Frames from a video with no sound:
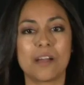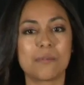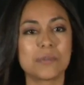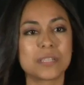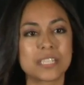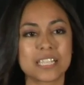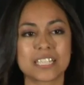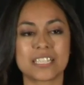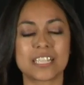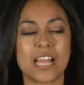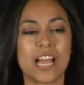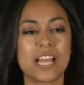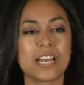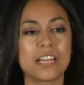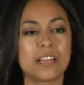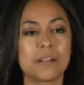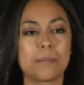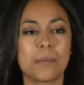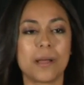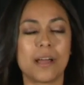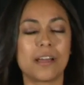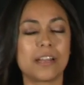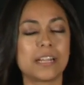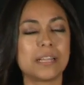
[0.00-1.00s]
I was excited
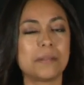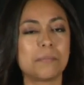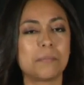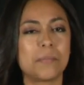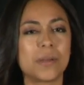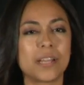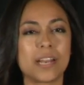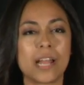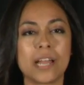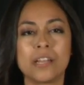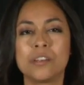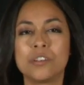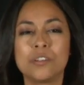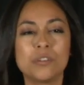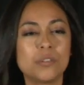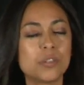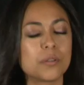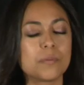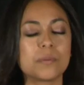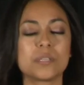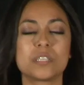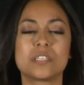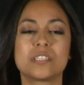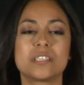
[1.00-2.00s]
about it, but I knew
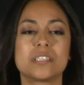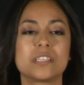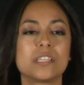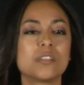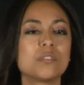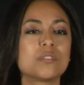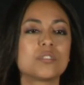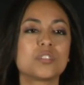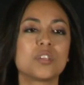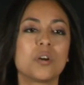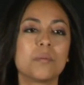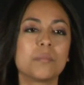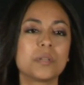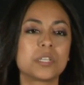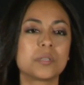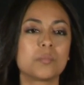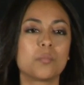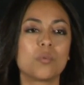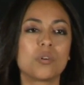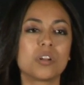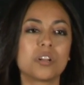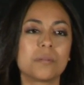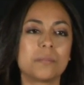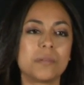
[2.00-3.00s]
there was still so much
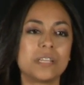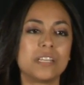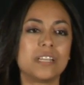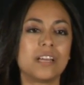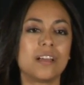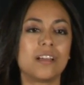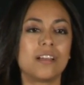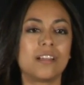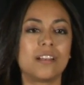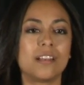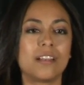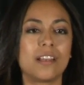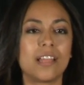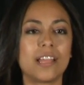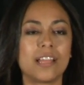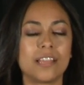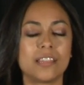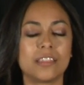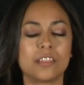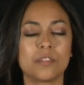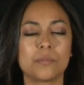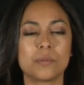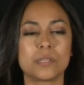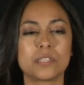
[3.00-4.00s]
more to be done
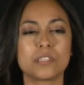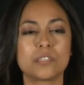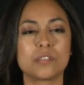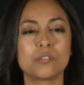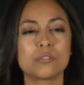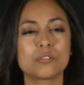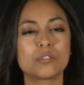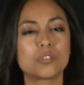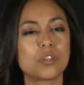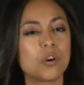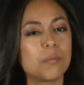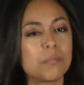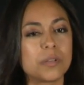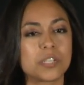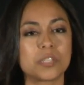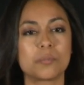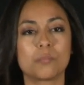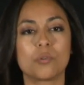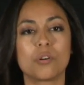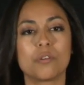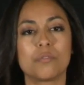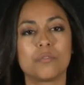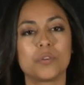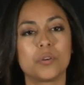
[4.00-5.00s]
and there was still so
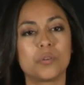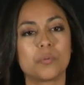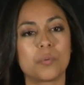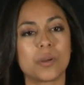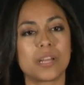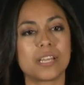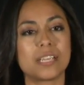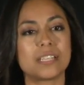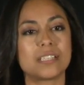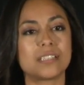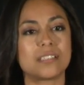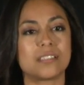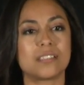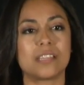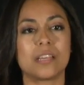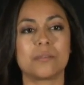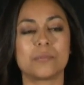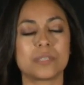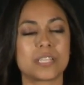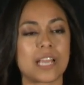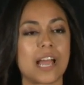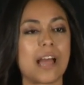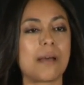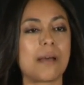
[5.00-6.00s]
much more food waste that was